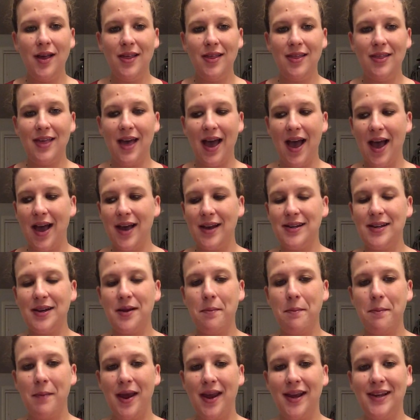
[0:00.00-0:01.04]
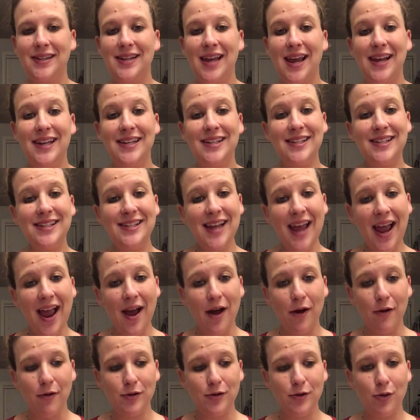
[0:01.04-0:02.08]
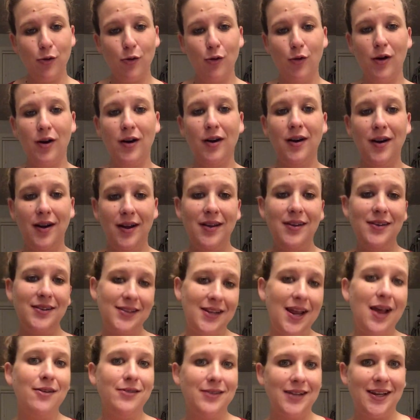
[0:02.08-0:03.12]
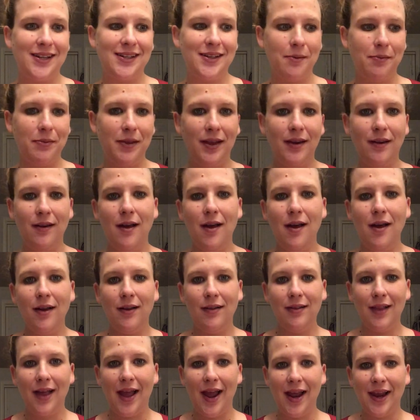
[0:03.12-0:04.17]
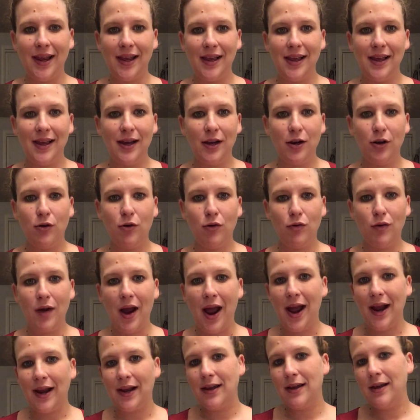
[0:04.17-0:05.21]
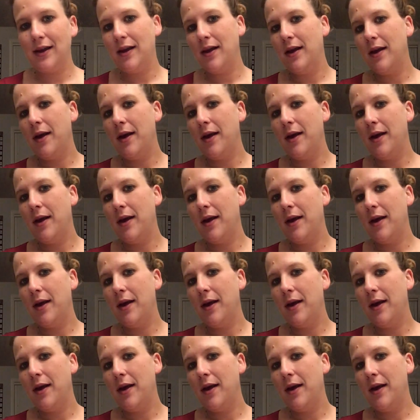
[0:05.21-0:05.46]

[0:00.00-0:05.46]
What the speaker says: that makes a sound or sounds like something like crack,